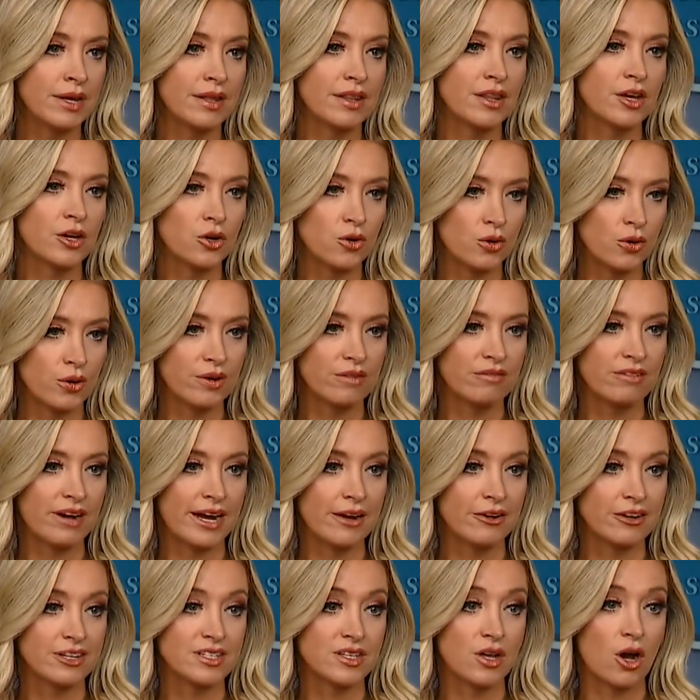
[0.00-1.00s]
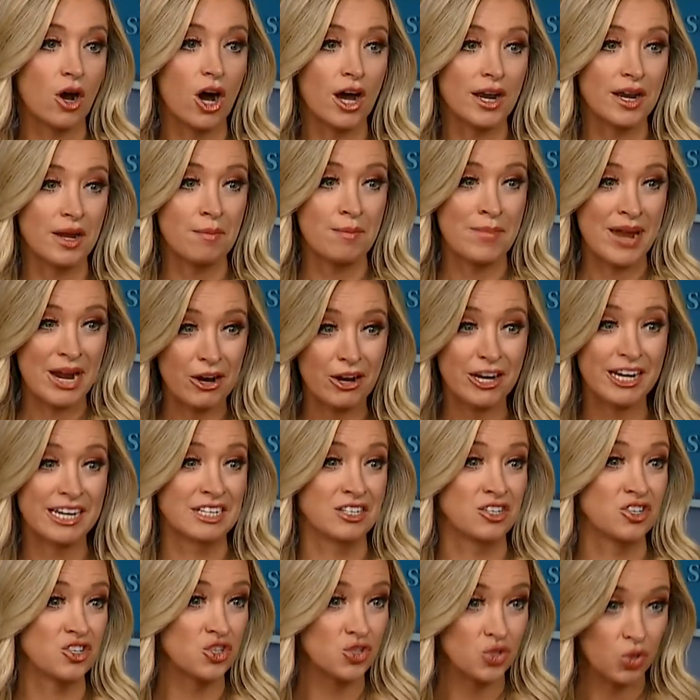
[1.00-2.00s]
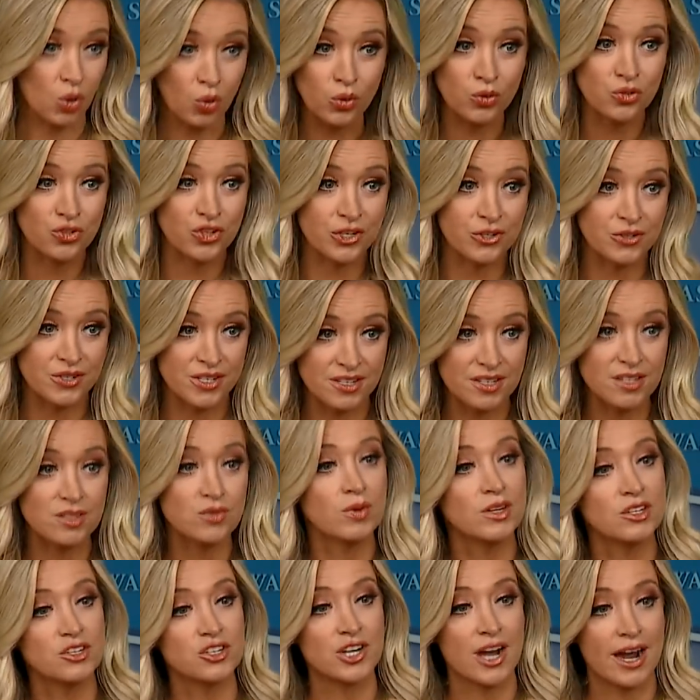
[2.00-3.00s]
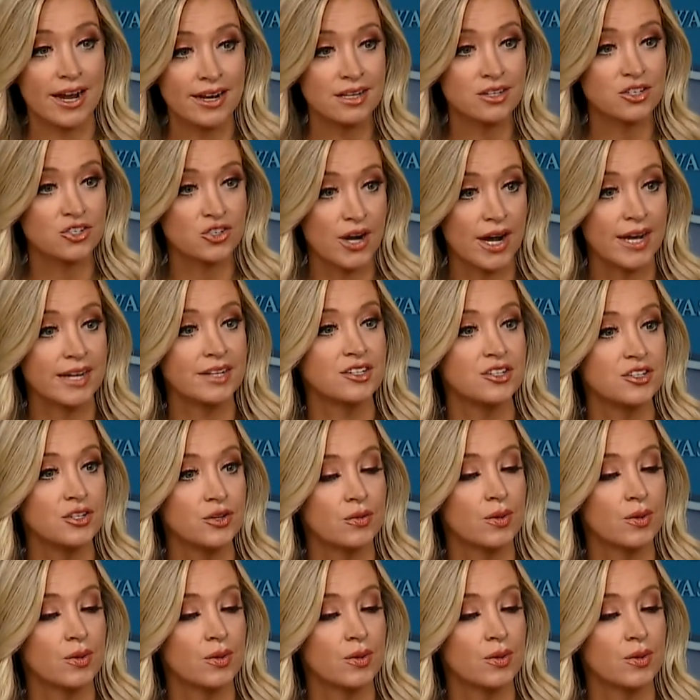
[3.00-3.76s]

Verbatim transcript: the coronavirus on American soldiers. This is what China is trying to do.